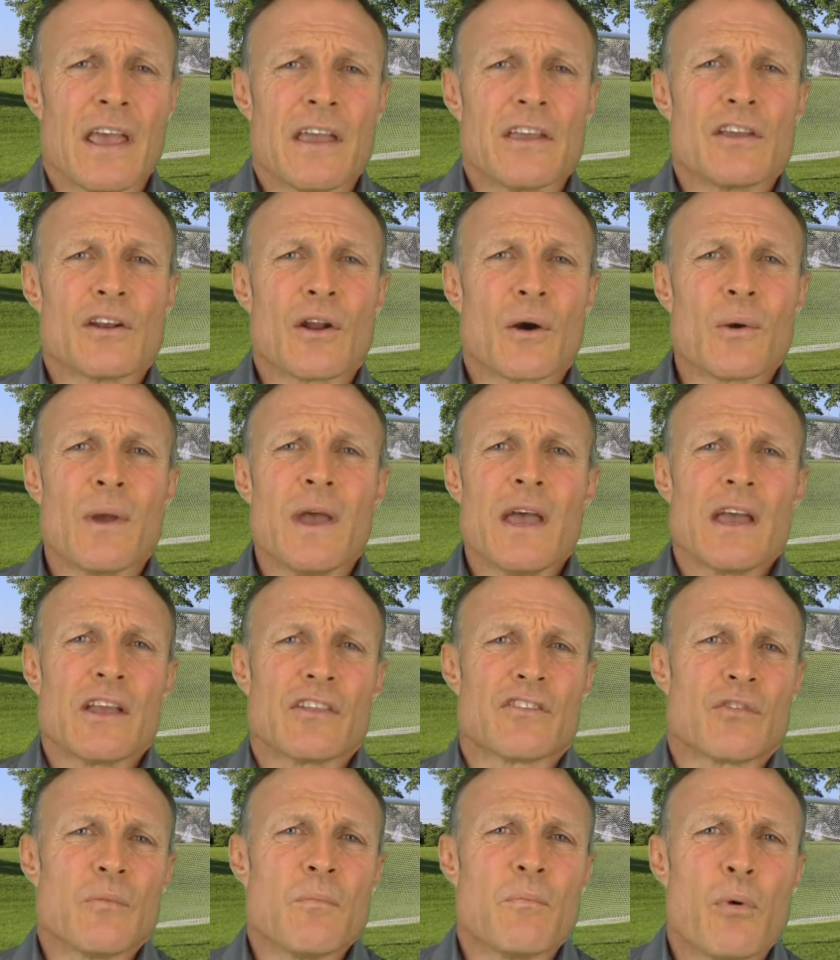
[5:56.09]
You know,
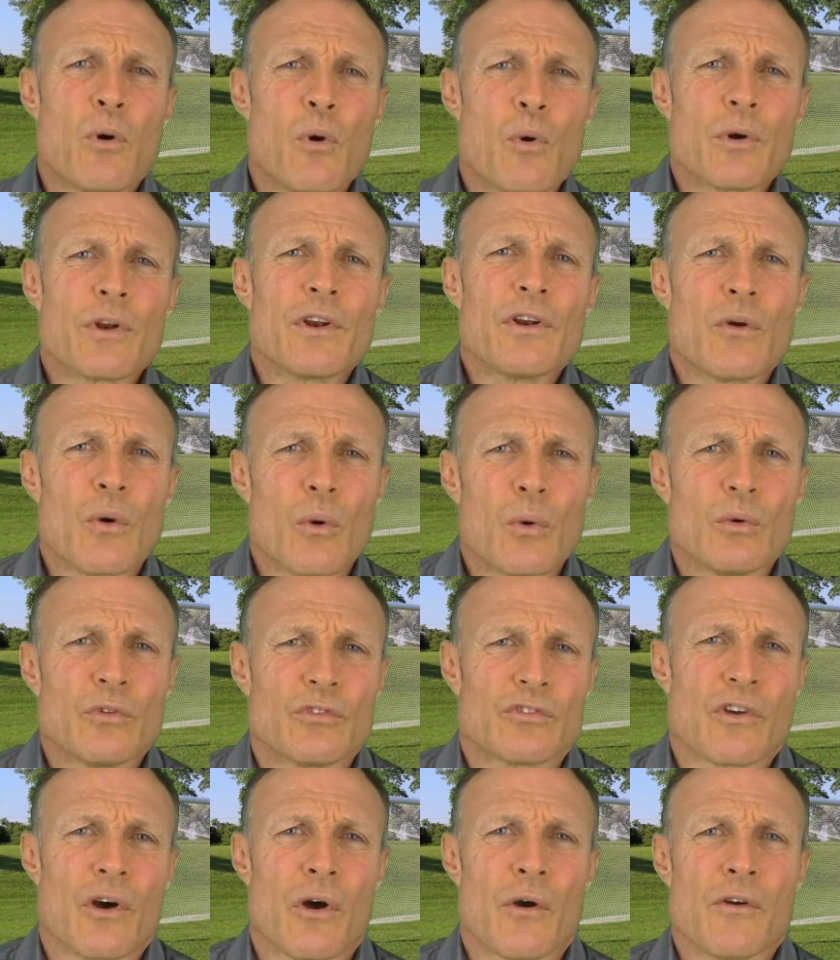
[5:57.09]
it's important
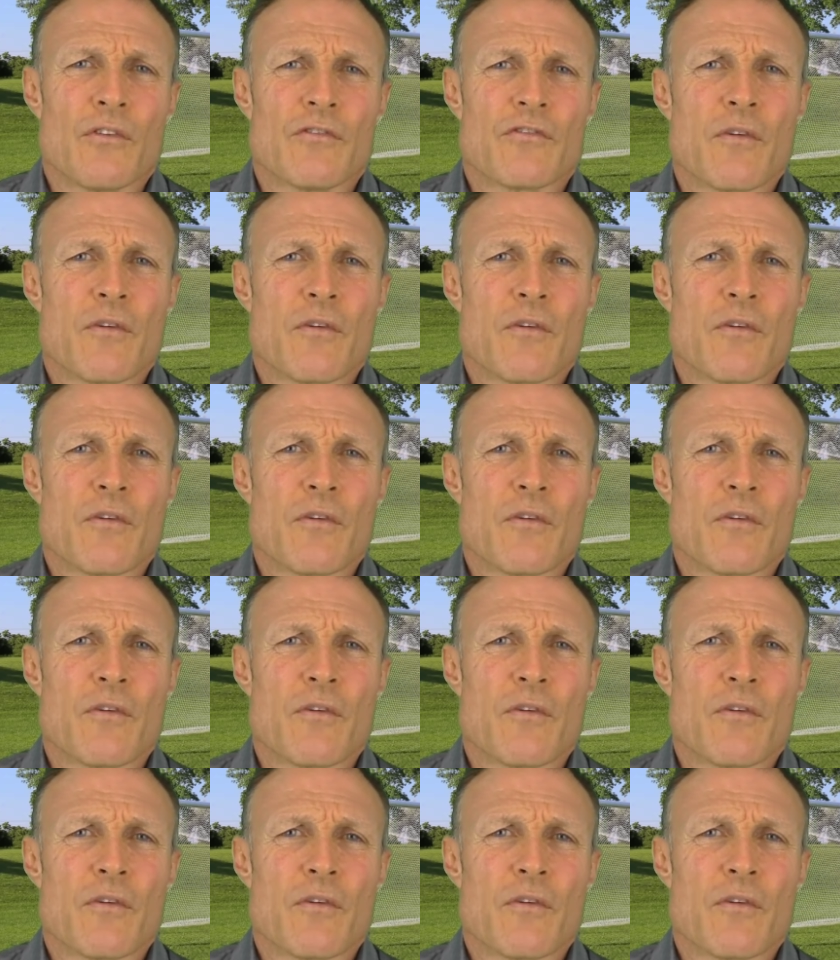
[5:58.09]
also